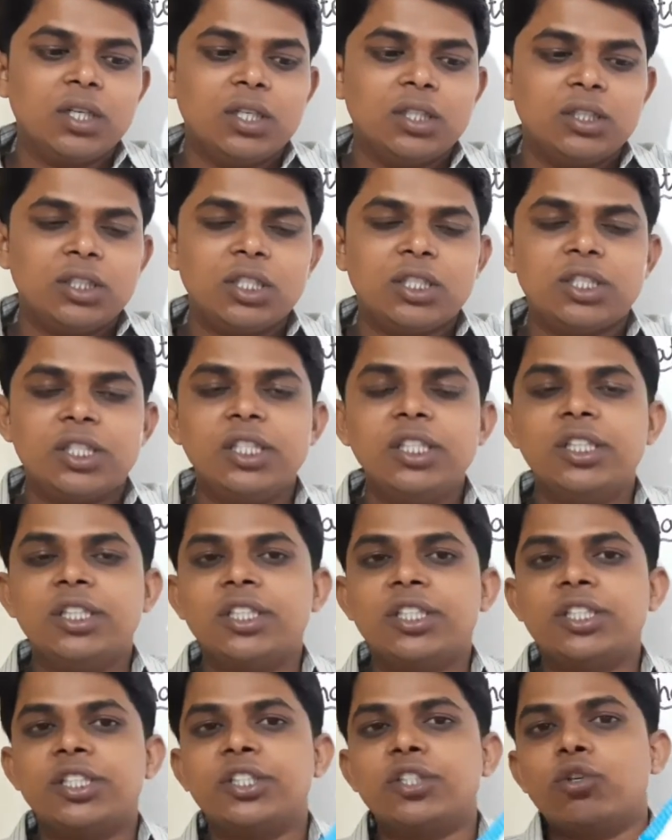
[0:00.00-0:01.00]
Just see,
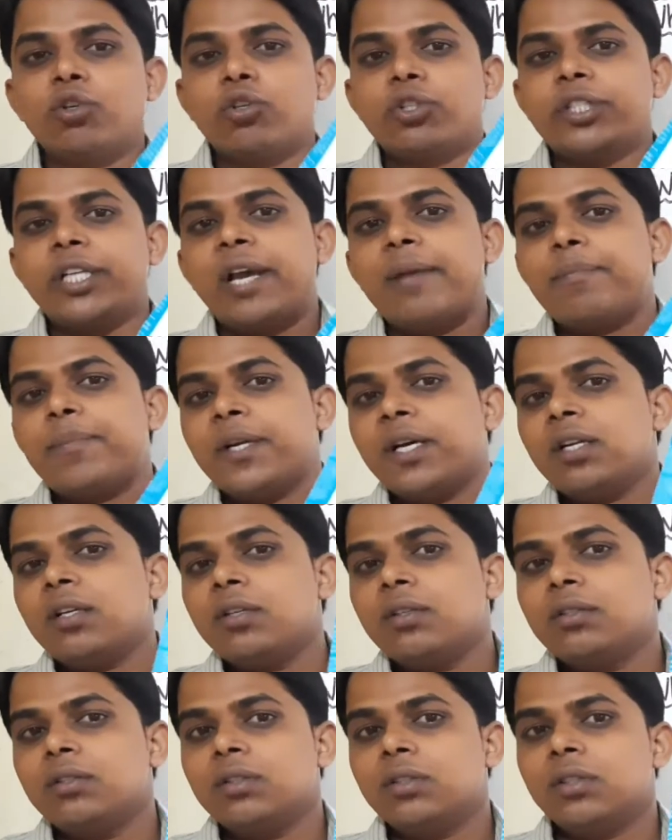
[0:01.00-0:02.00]
this is your chapter.
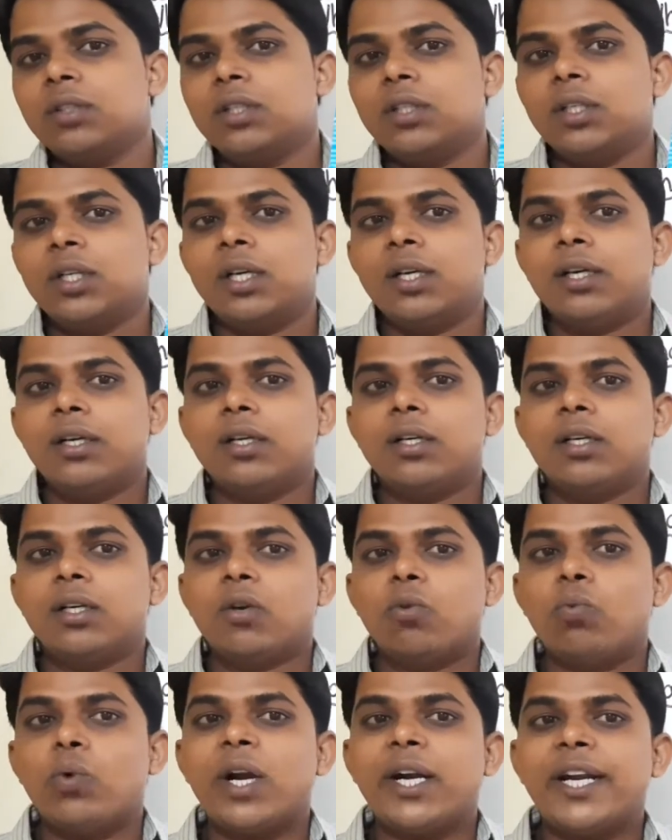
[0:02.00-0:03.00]

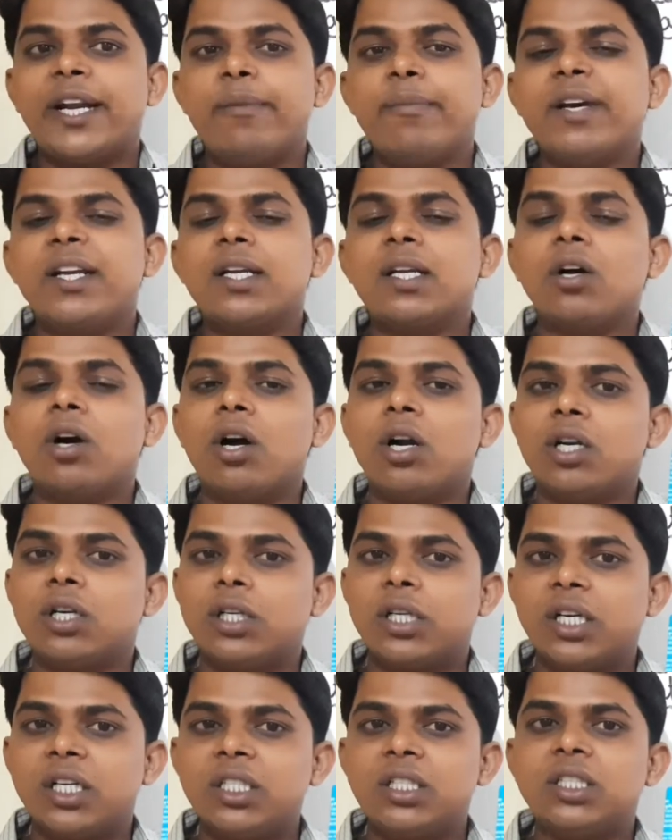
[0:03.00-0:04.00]
Whatever God
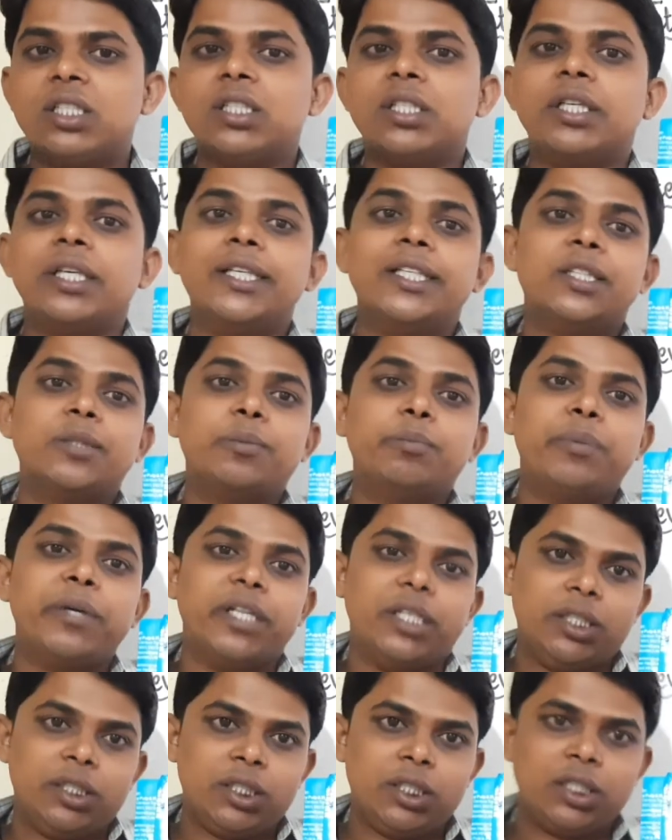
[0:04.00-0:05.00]
does is
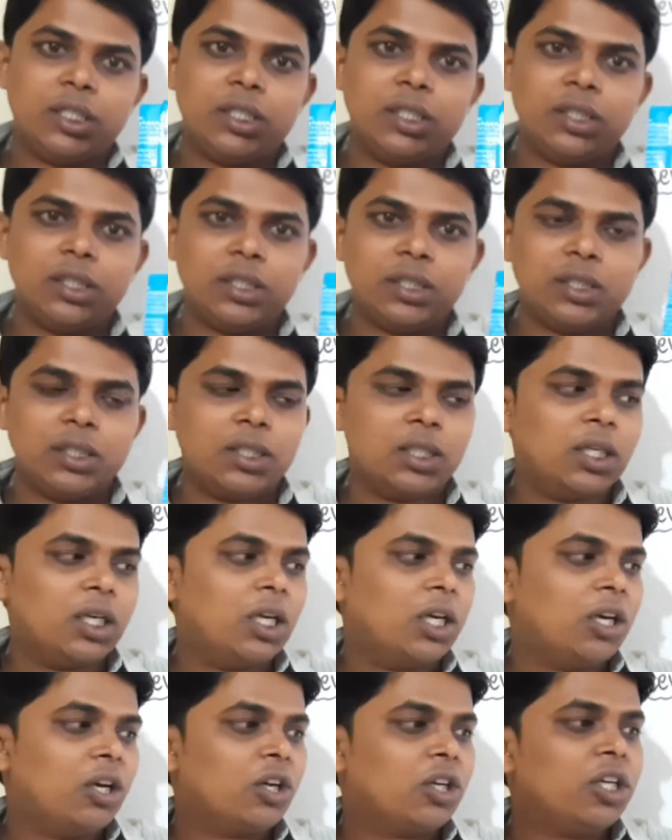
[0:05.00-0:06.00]
best.
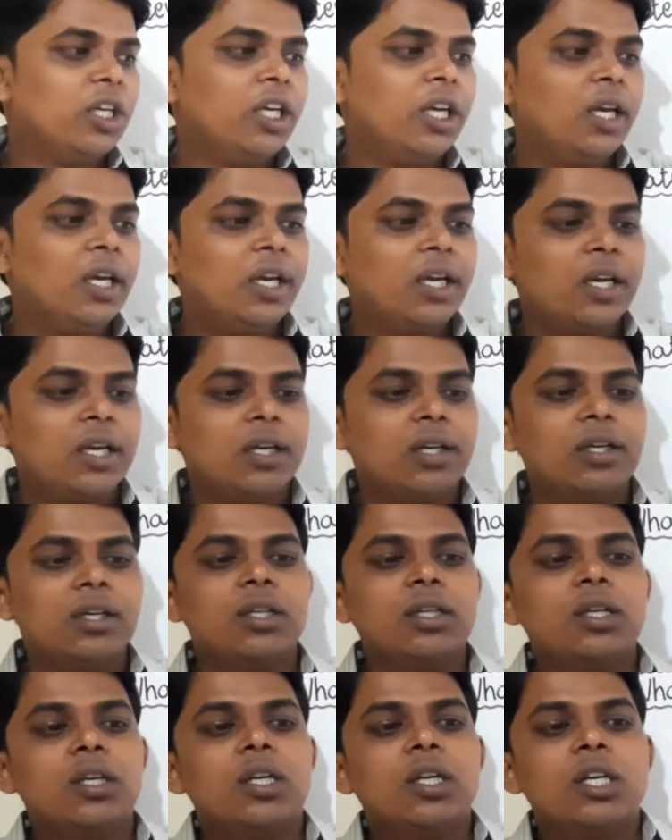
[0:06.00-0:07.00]
Okay.
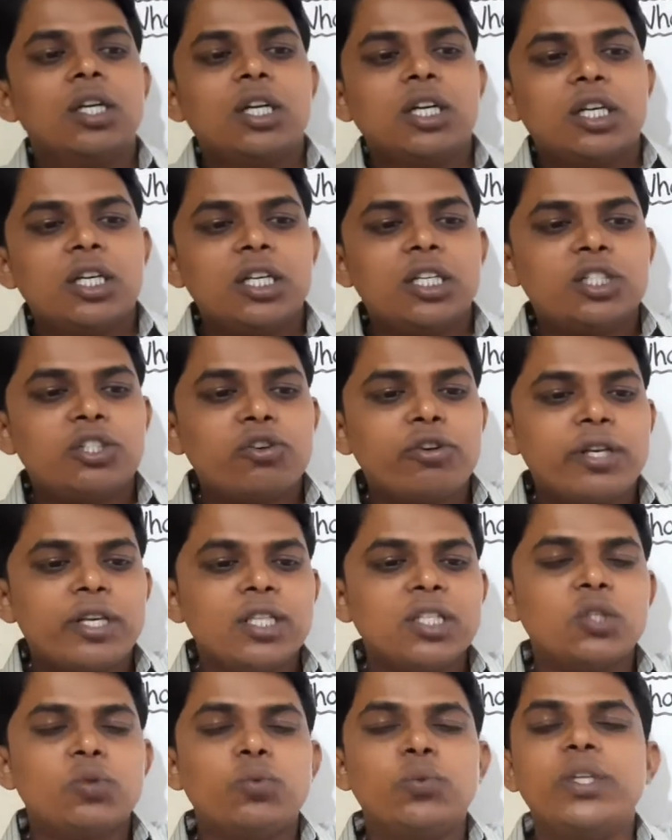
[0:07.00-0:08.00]
Dear
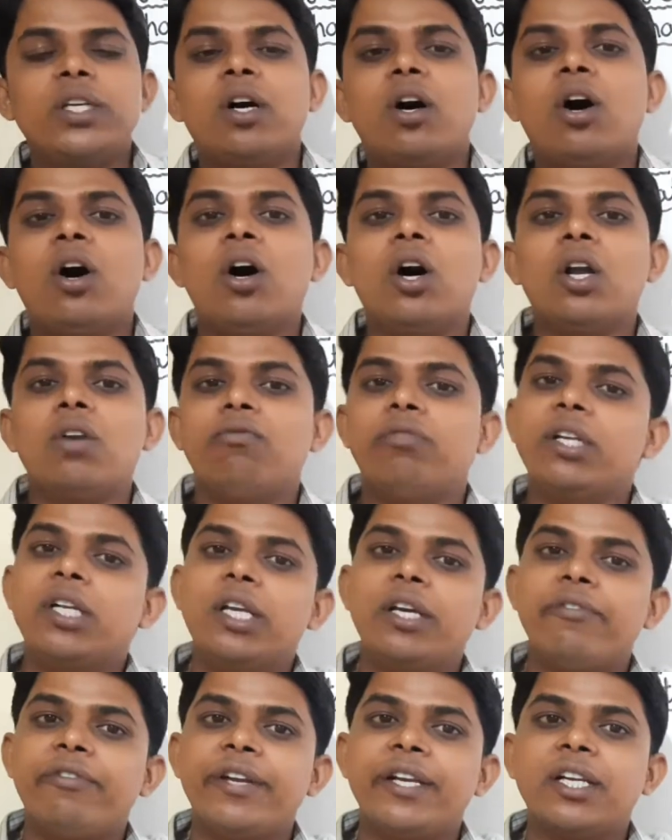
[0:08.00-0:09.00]
students, we all
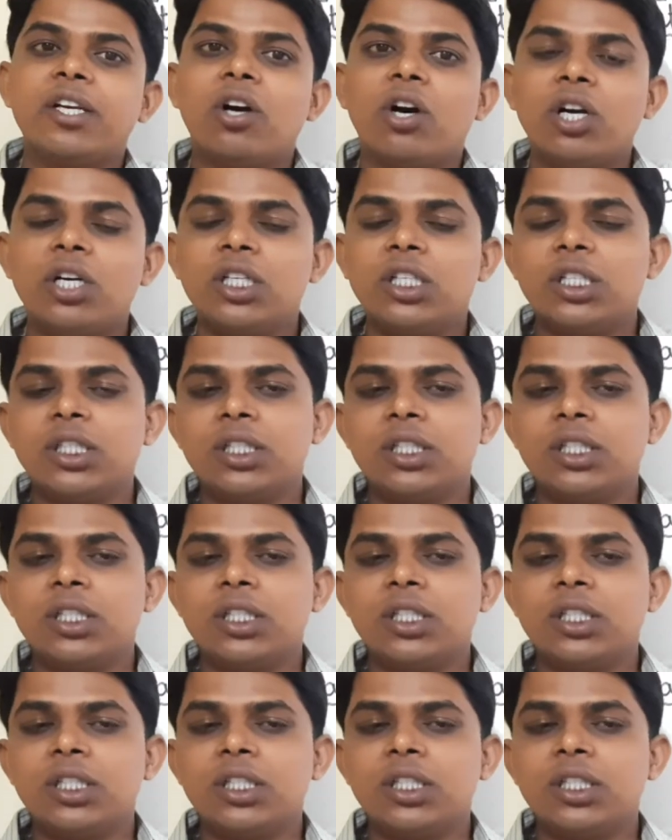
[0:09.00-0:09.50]
believe in God.